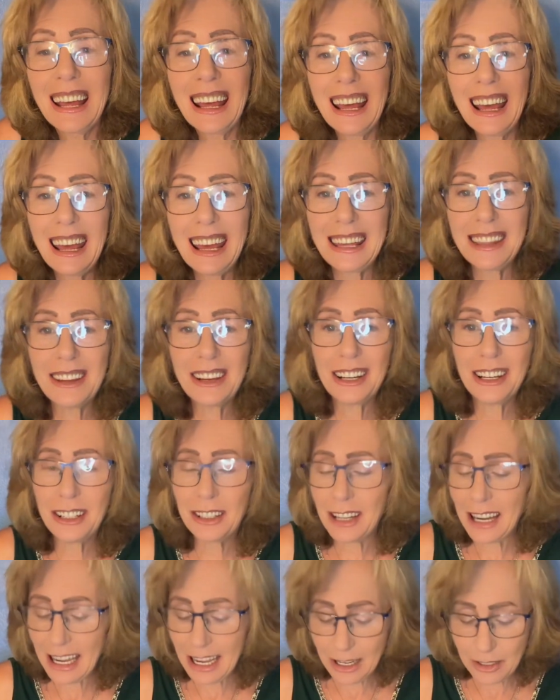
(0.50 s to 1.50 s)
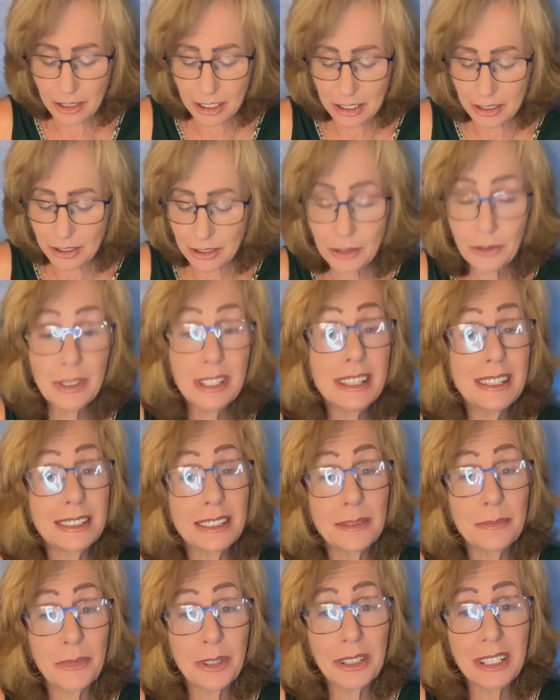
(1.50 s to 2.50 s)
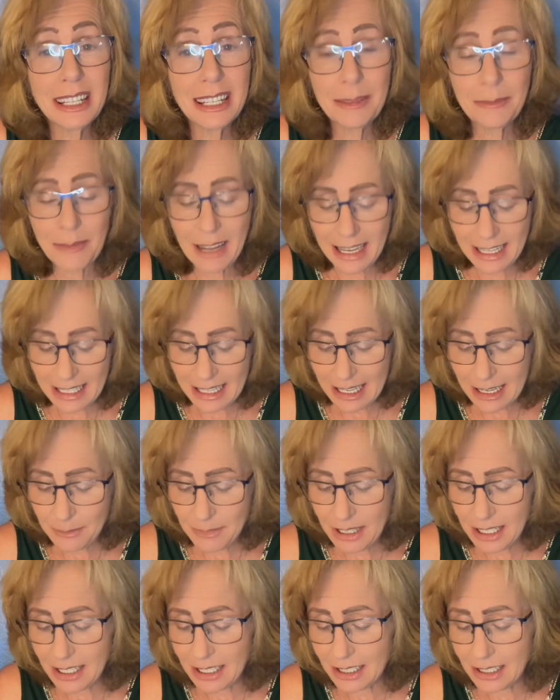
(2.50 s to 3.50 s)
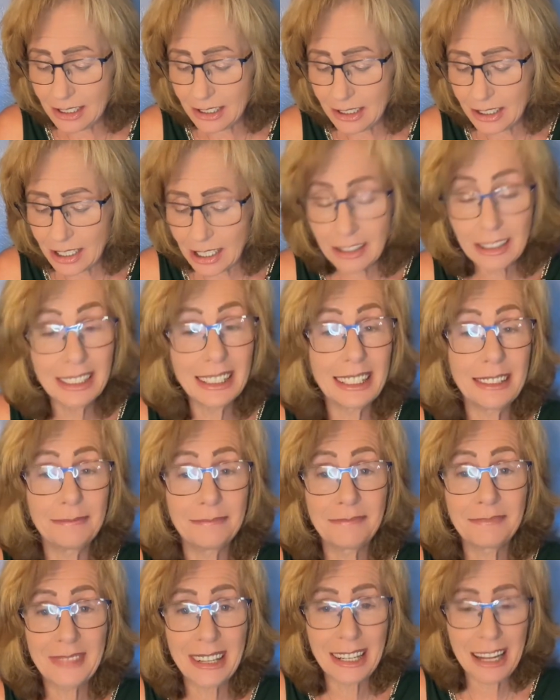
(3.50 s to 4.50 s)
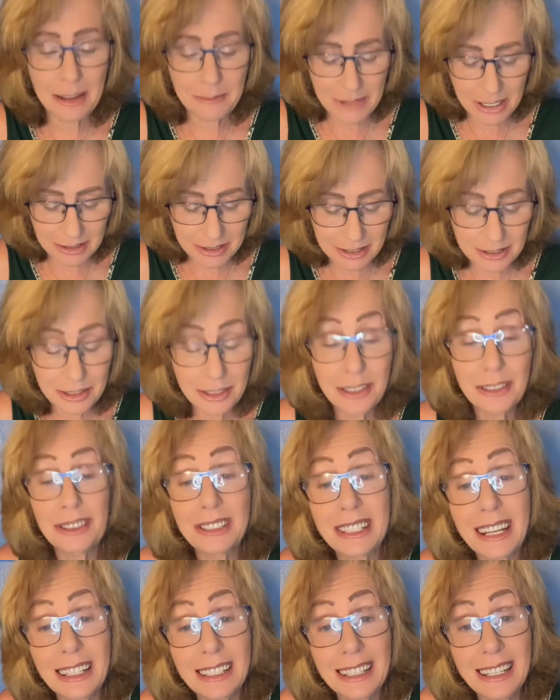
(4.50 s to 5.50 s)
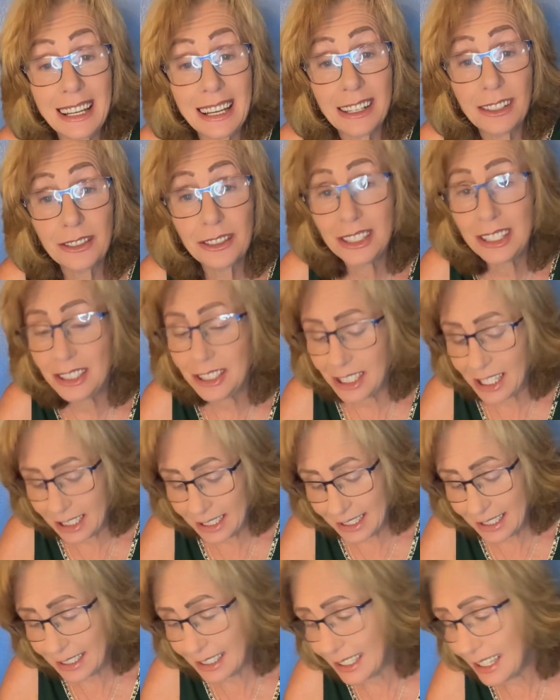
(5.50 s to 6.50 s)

Hey there, how you doing this morning? My name is Sherilyn, and I'm here to do your daily energy check-in.